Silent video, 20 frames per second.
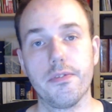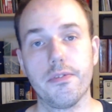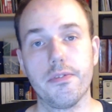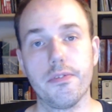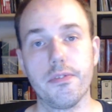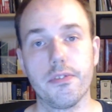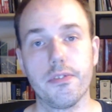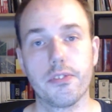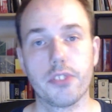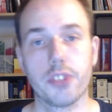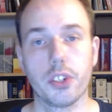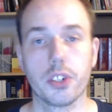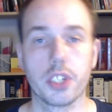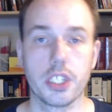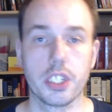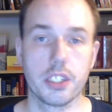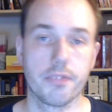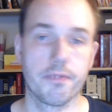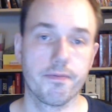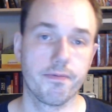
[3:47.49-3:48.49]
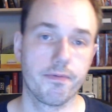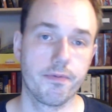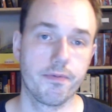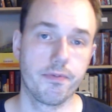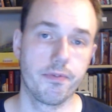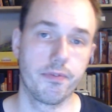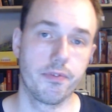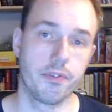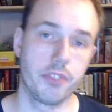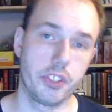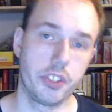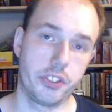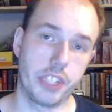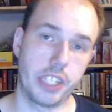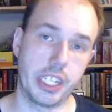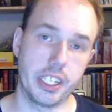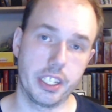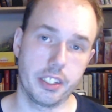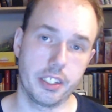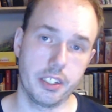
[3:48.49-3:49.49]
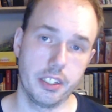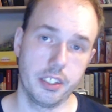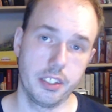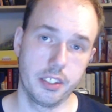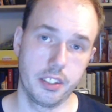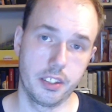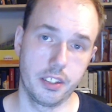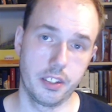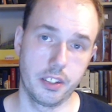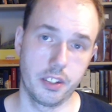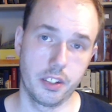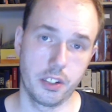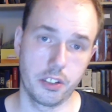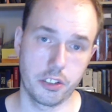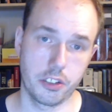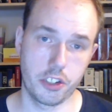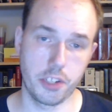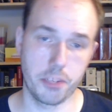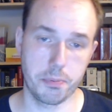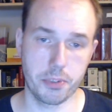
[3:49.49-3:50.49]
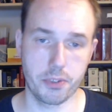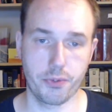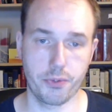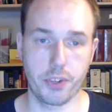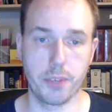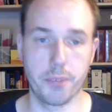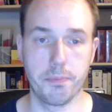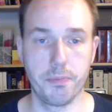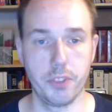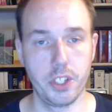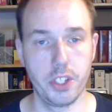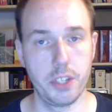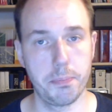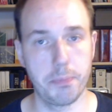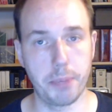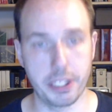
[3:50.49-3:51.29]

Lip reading: talking the standard ships from the basic